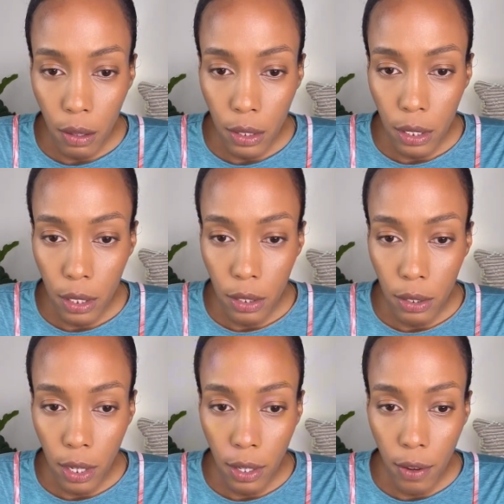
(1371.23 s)
Let's see,
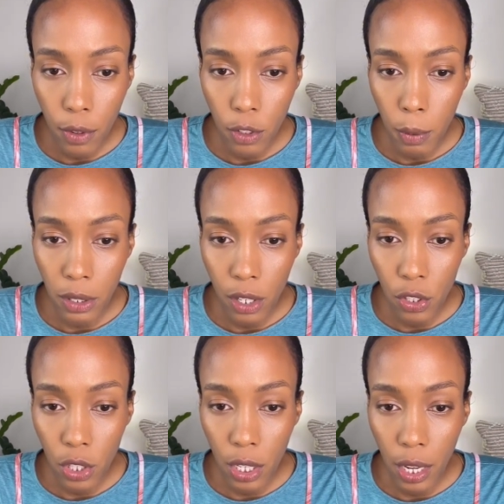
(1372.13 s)
these days I have no stomach
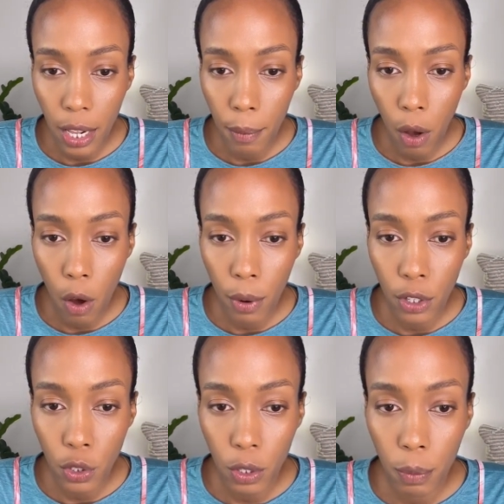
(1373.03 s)
tension and I'm
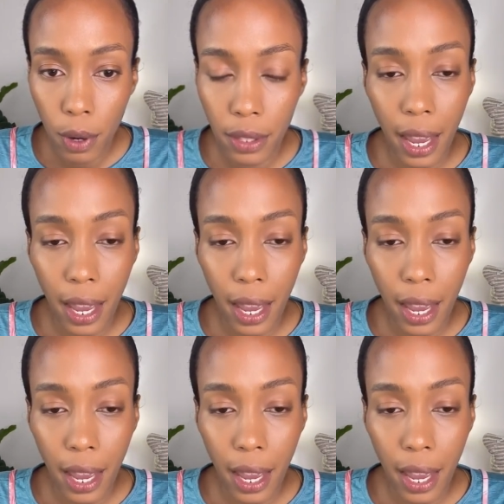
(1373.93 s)
always short of breath.